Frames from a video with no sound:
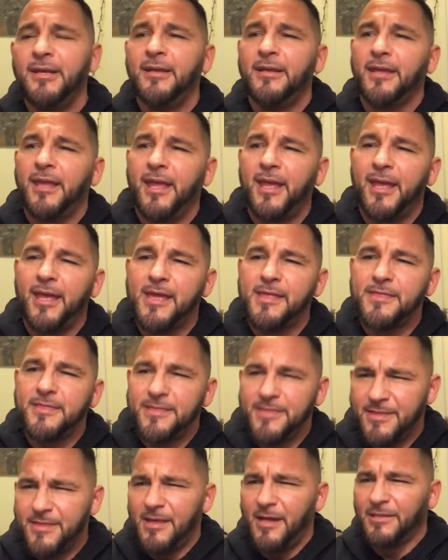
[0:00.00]
And
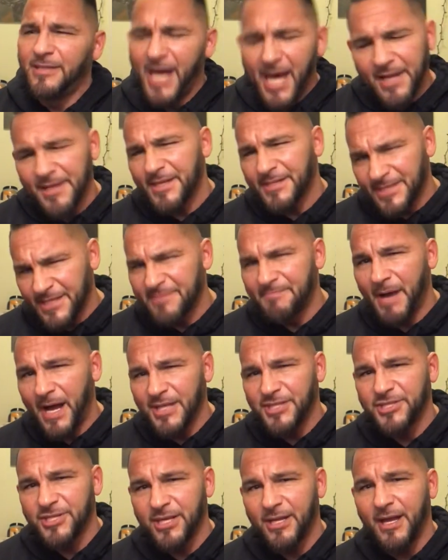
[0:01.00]
a lot of this is my
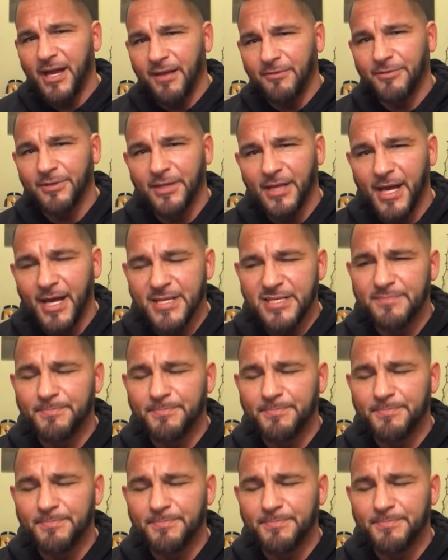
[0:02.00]
shit, I realize.